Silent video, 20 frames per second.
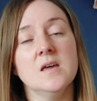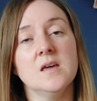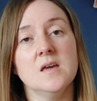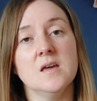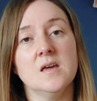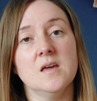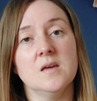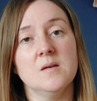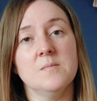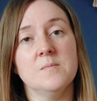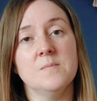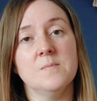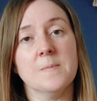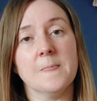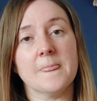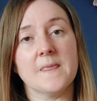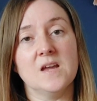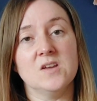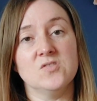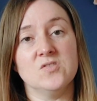
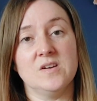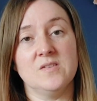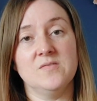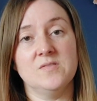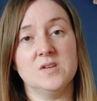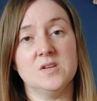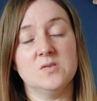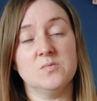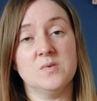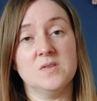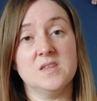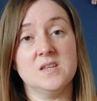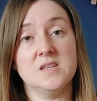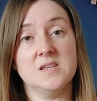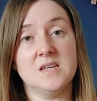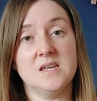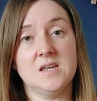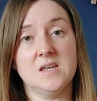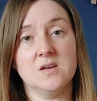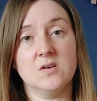are drafted with a
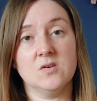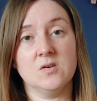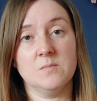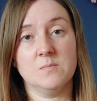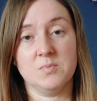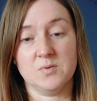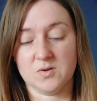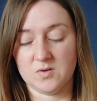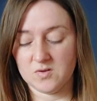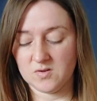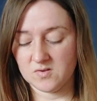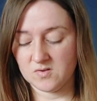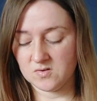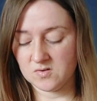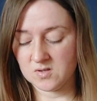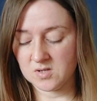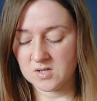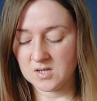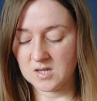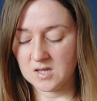D cut
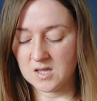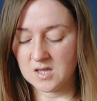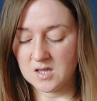bust,